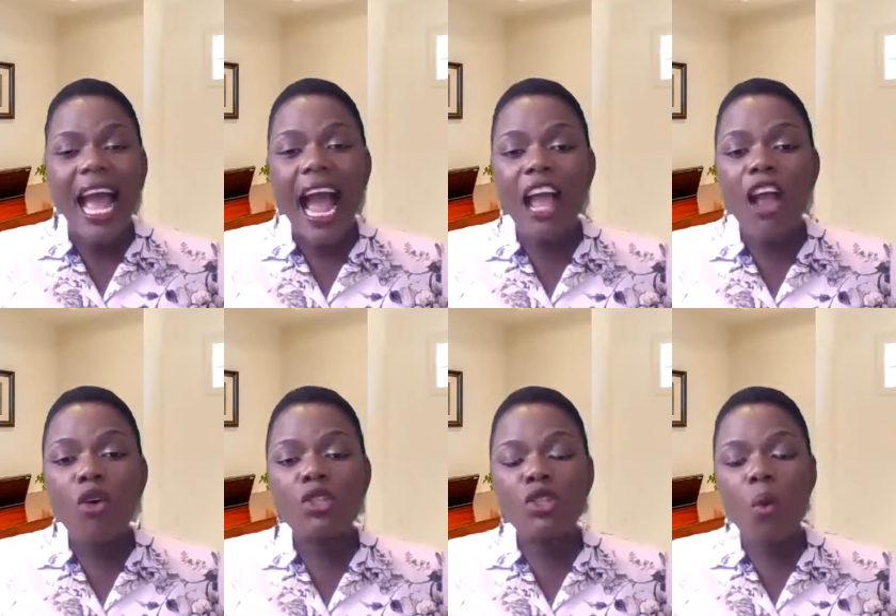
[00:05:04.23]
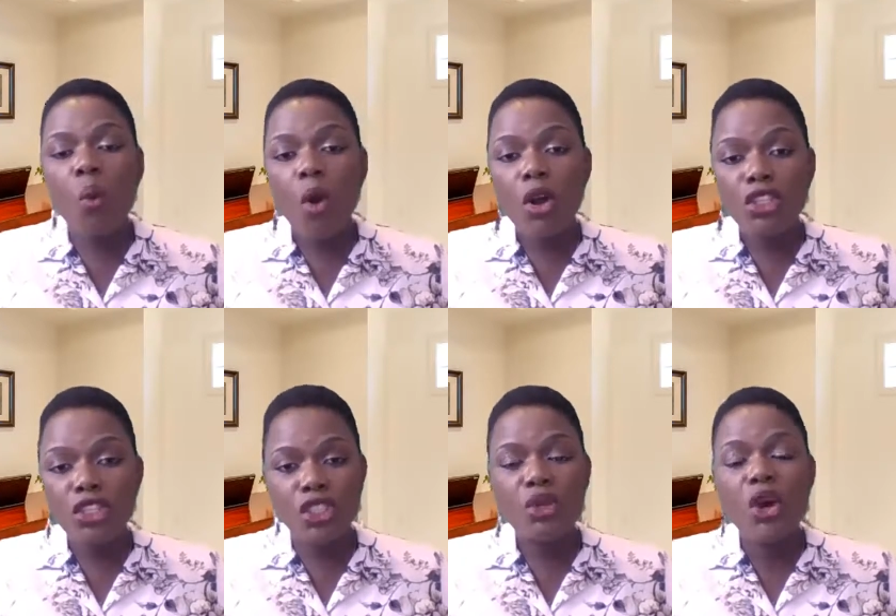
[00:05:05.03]
I also want
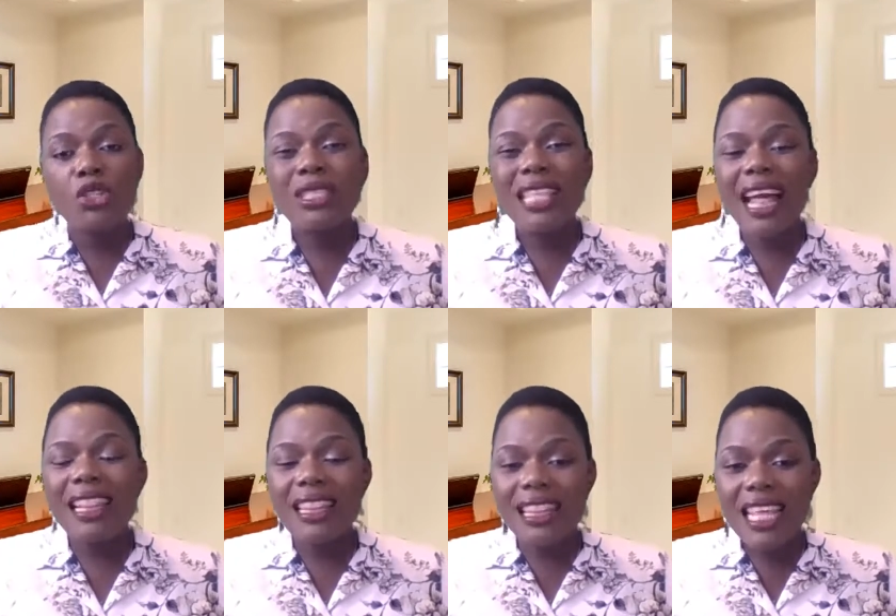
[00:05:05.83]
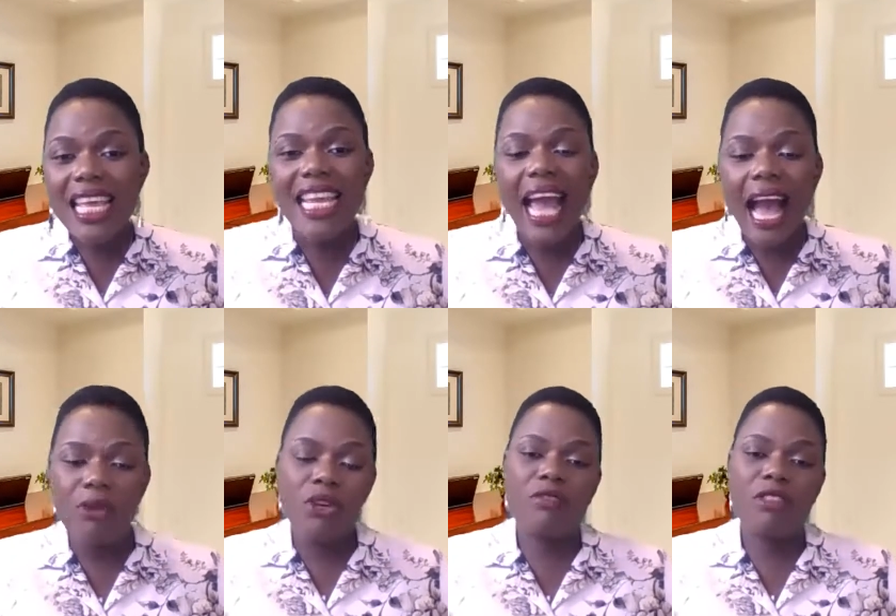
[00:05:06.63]
you to start thinking out
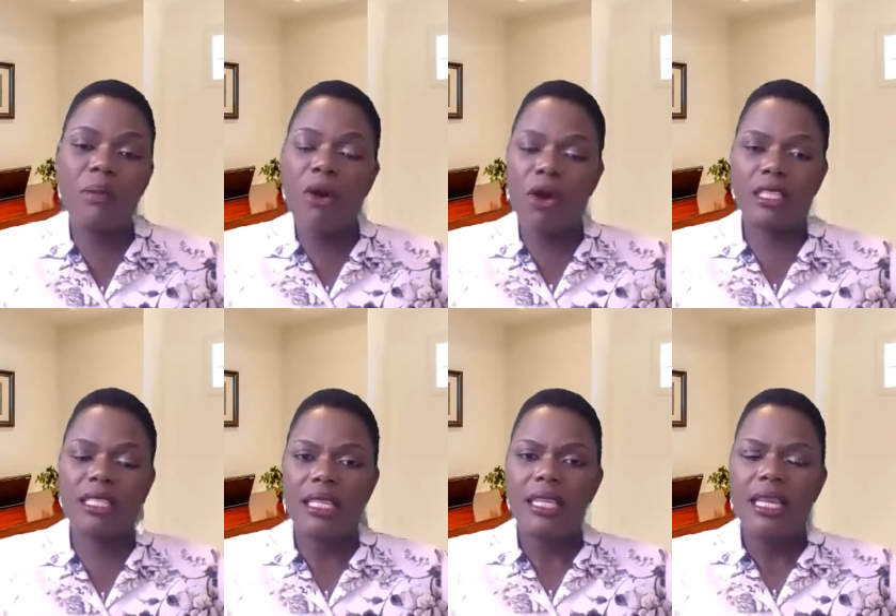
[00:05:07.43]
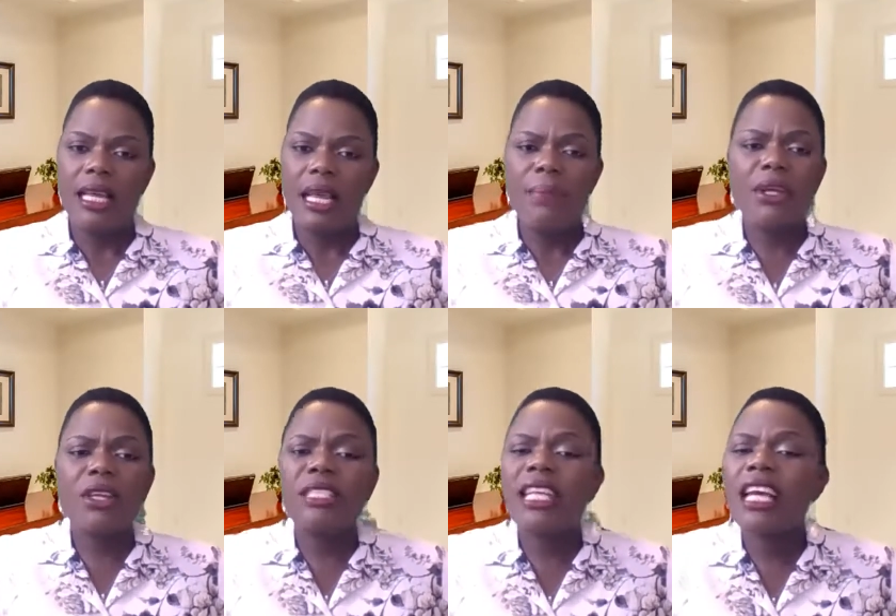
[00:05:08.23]
of the box.
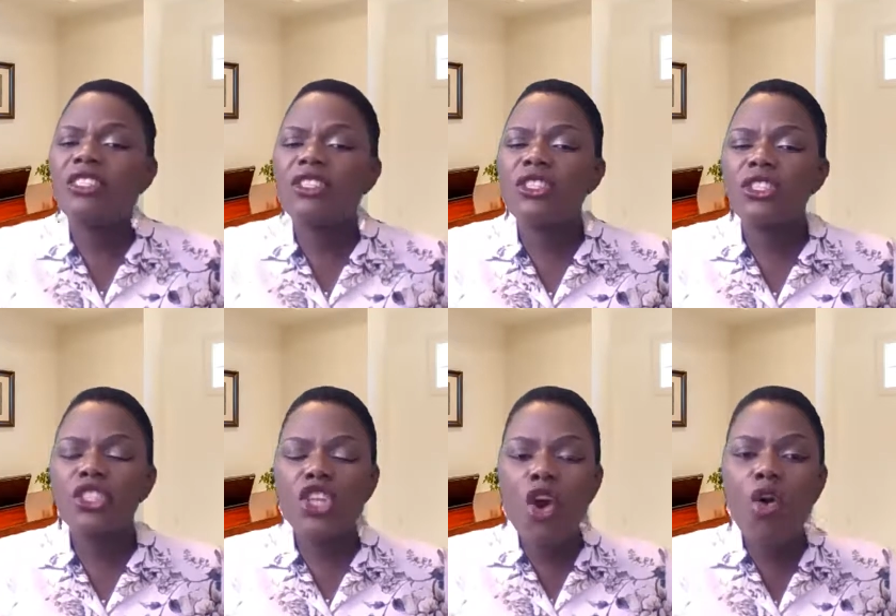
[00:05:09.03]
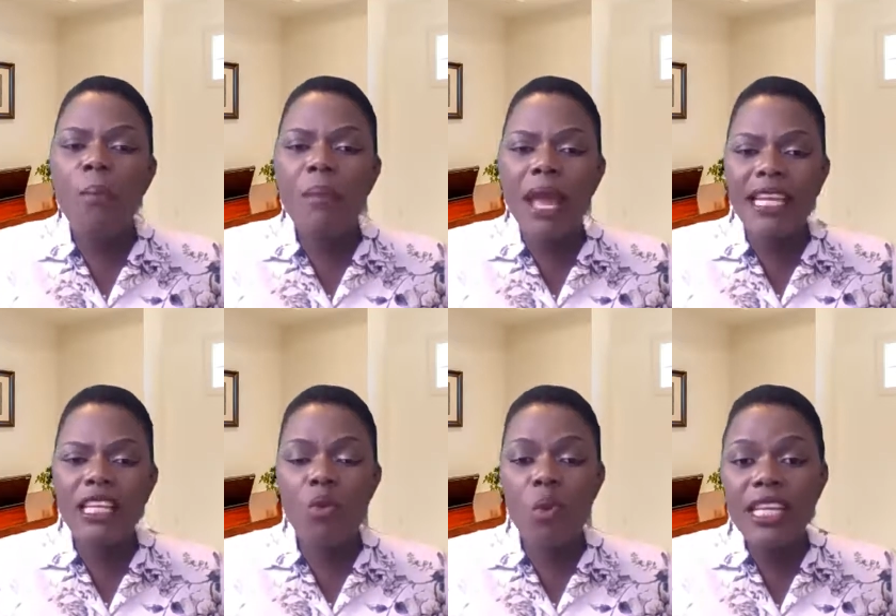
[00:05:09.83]
Because there are so many
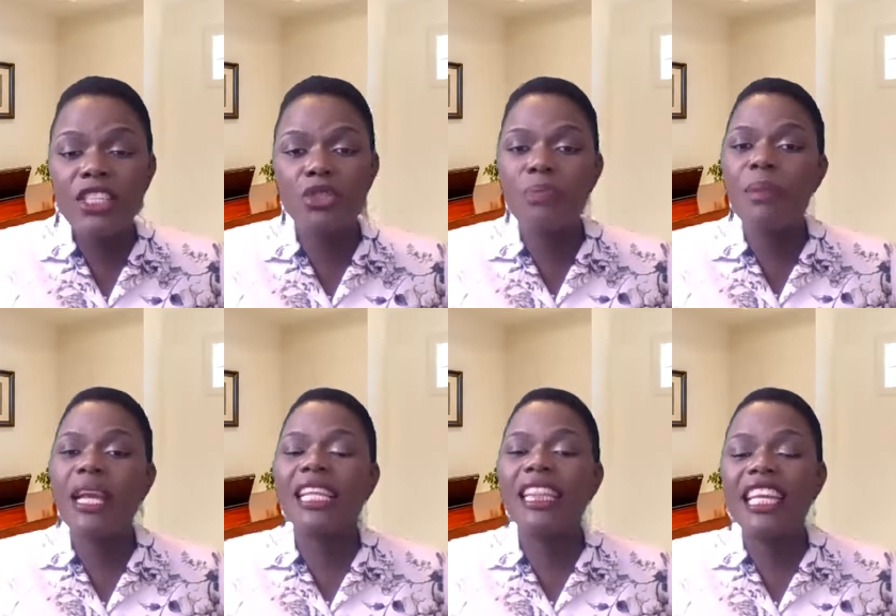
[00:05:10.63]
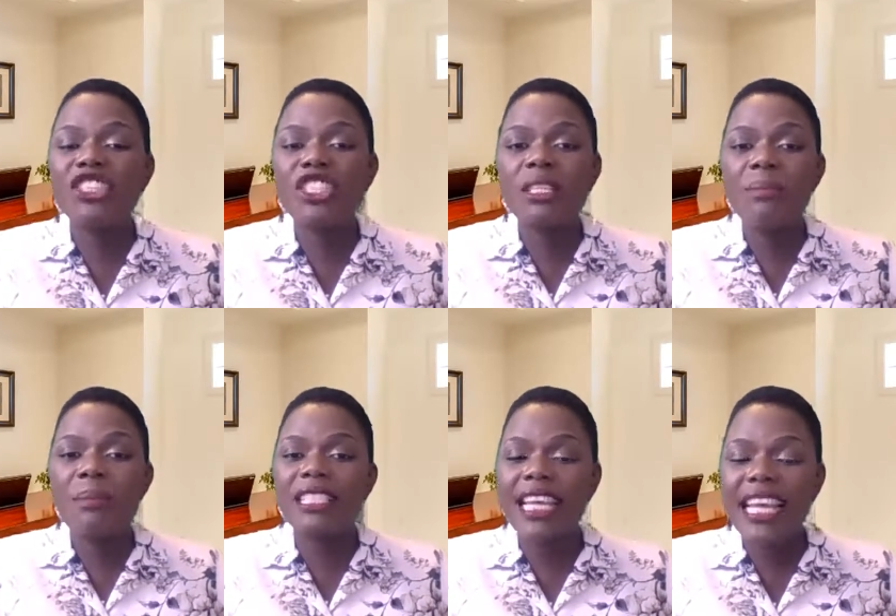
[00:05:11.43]
ways to make a
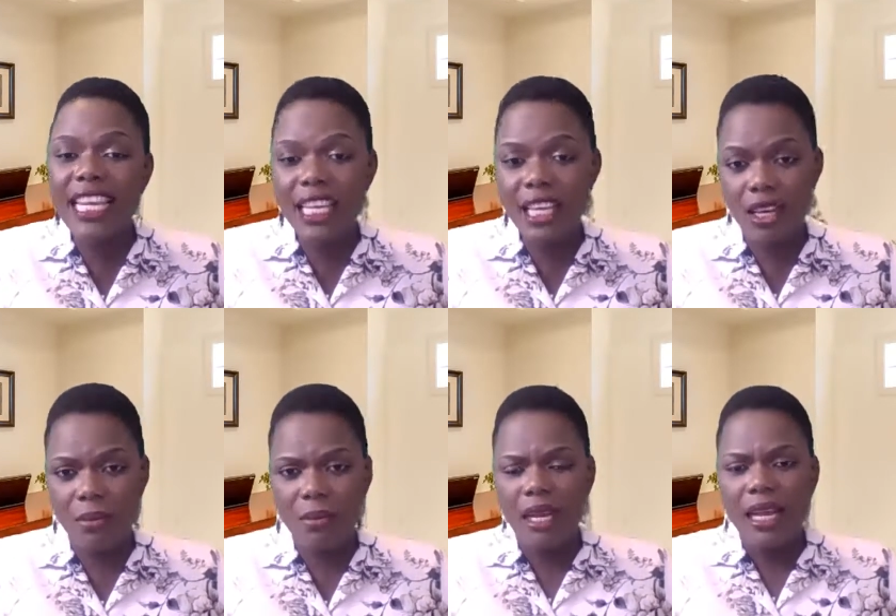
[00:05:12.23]
legitimate income.